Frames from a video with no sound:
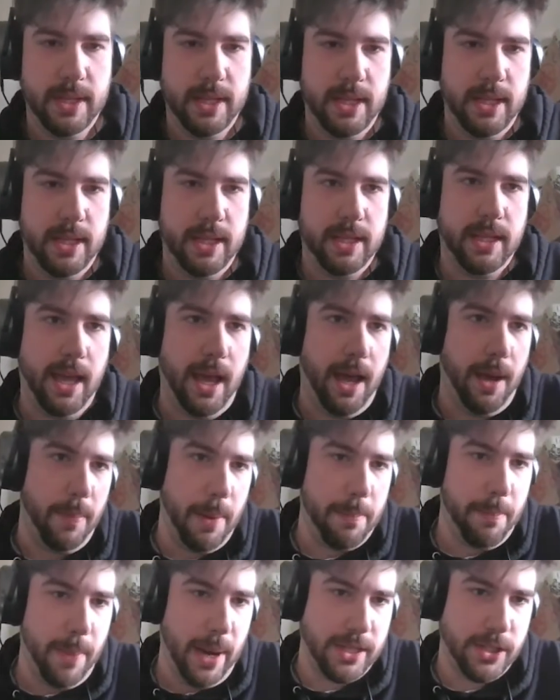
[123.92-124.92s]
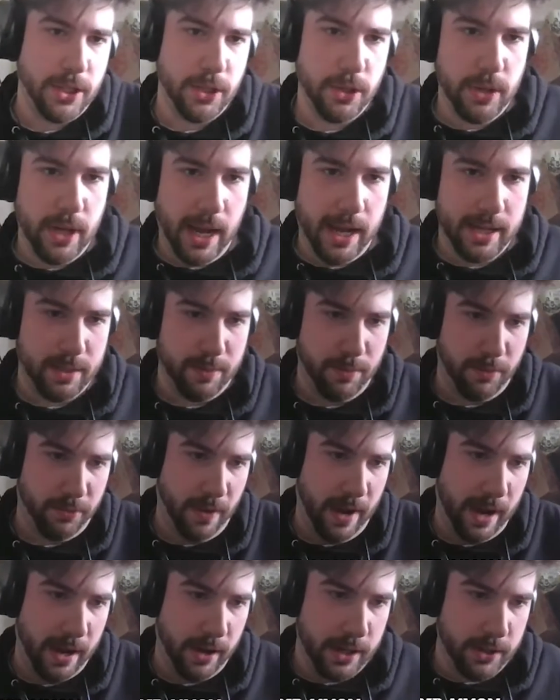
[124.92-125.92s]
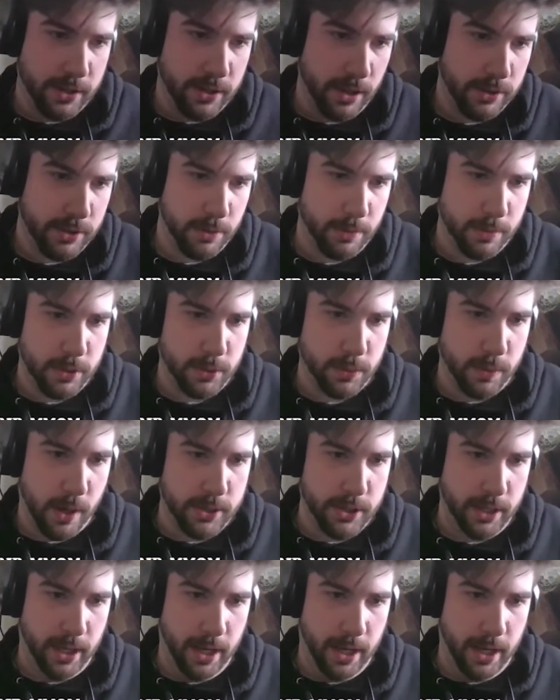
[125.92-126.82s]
Yeah, my dude has some fire intro, so we'll just watch it again.